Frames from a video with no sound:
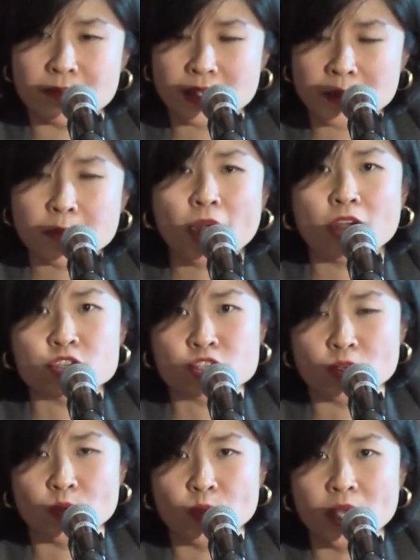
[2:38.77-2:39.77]

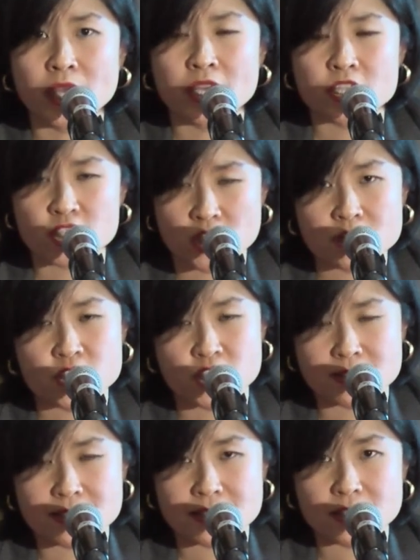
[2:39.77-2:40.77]
impartial
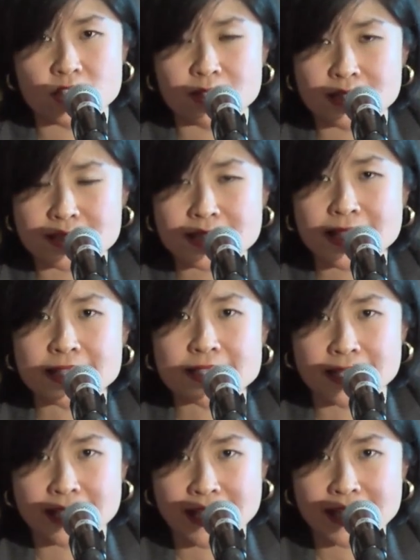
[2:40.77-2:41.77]
judges to decide
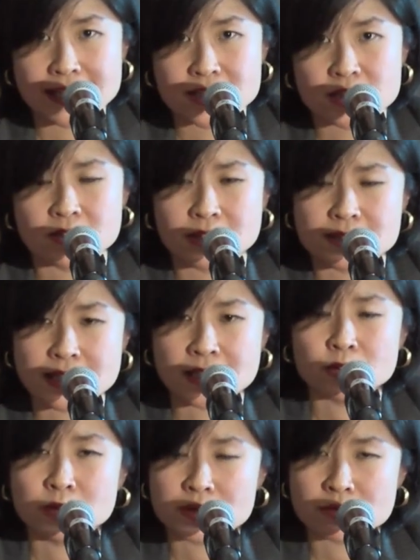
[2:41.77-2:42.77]
a case, to decide
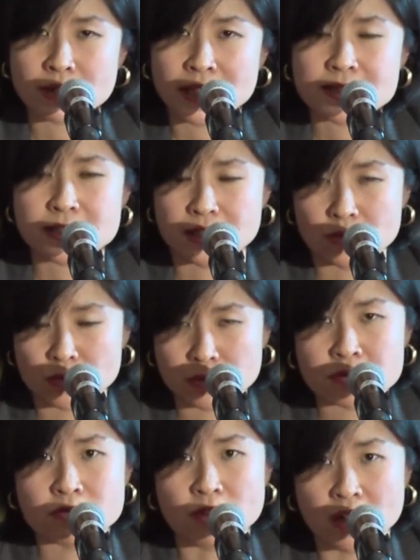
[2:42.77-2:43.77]
who is right and who
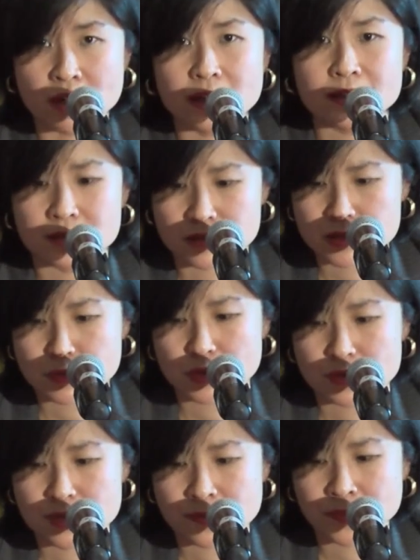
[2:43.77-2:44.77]
is wrong in a
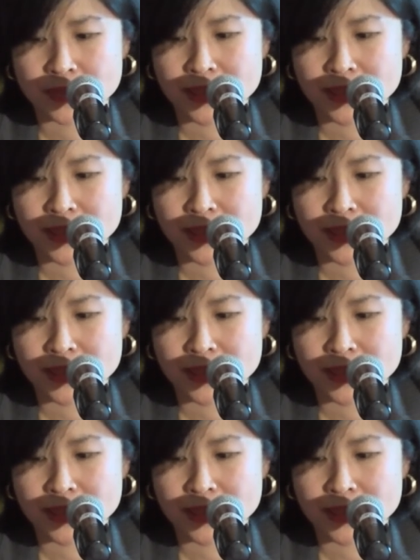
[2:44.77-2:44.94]
dispute.